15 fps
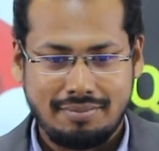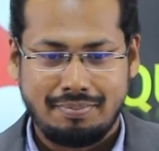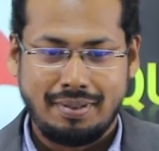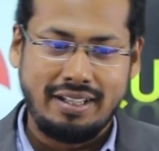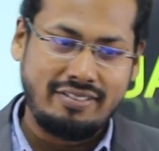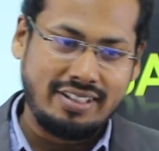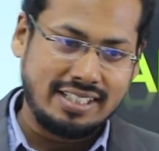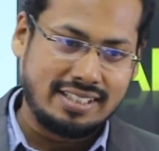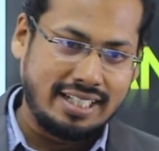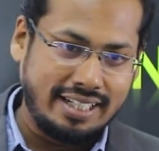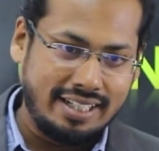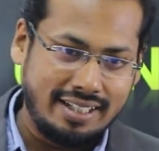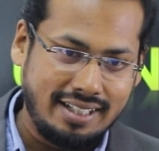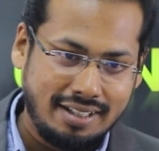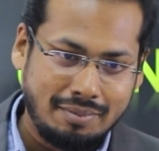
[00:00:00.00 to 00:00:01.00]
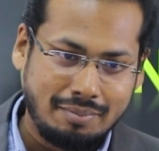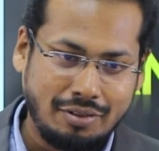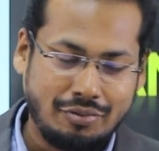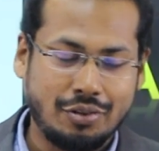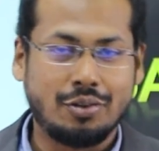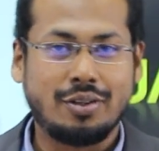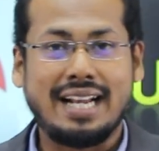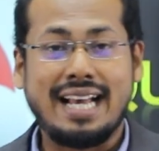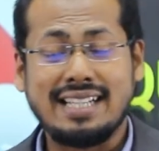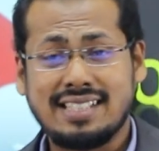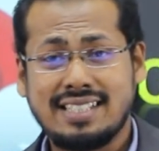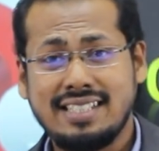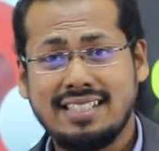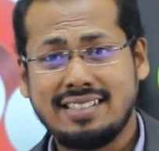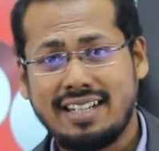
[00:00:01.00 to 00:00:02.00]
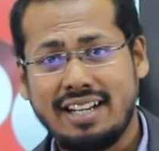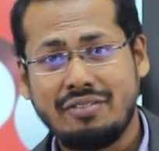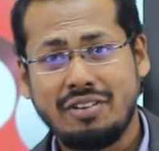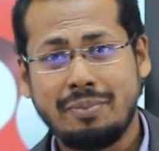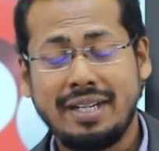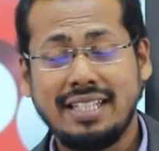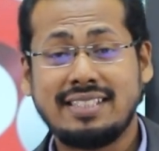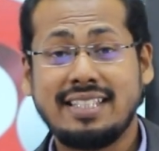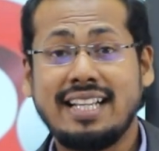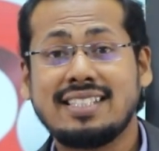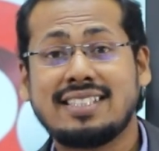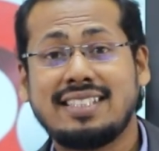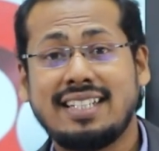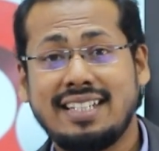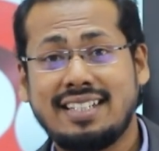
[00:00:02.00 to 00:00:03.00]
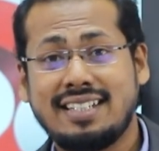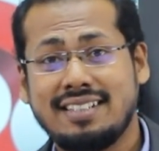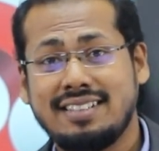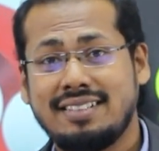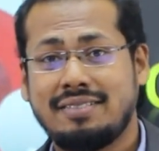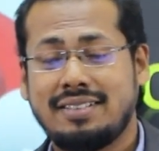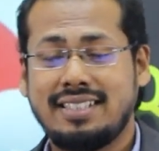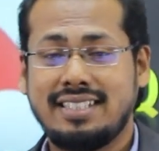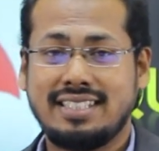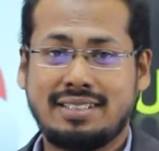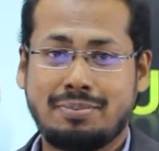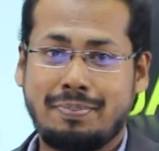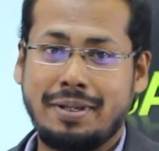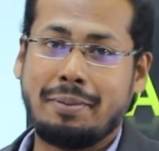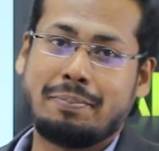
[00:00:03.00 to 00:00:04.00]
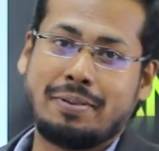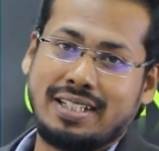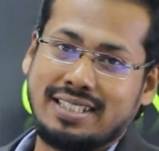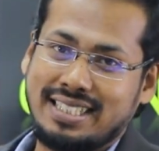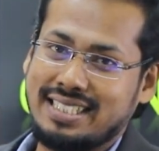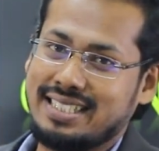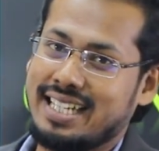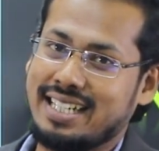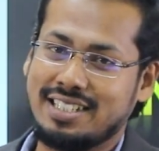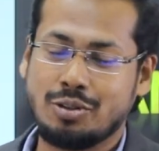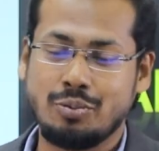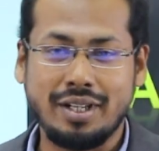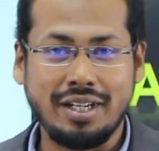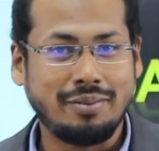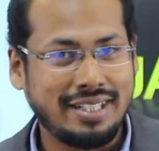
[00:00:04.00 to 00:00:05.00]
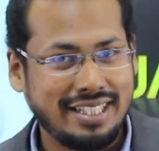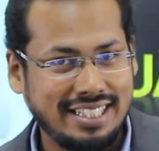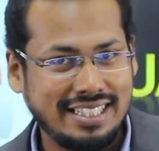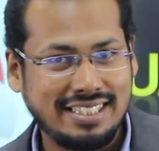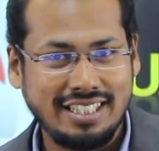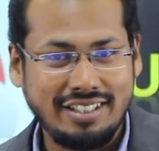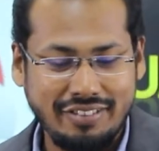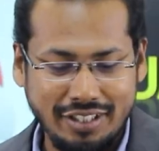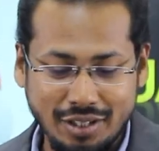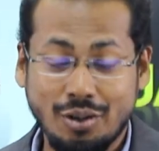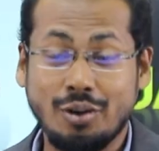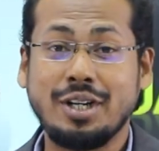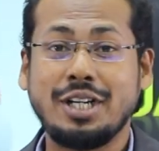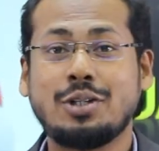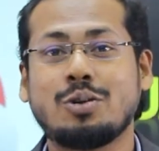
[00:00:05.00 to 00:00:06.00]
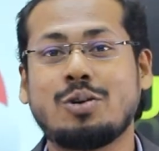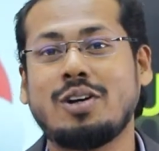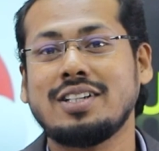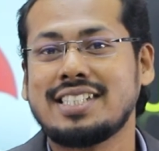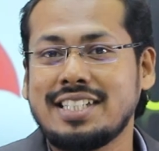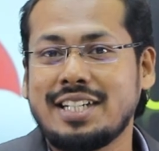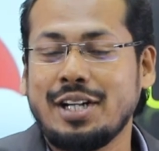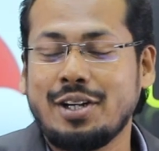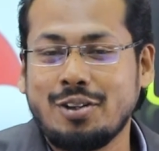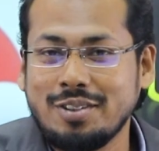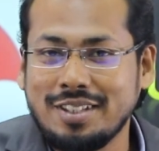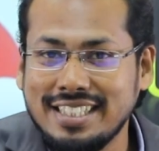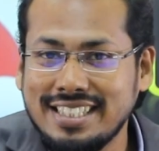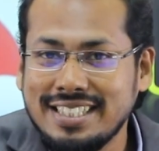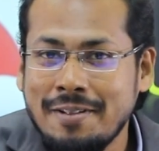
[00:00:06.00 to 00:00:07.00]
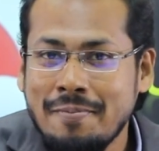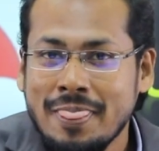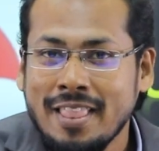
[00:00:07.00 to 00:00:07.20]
Previously, before last year, everybody says that this paper CSAT is very easy, we don't need to concentrate on this,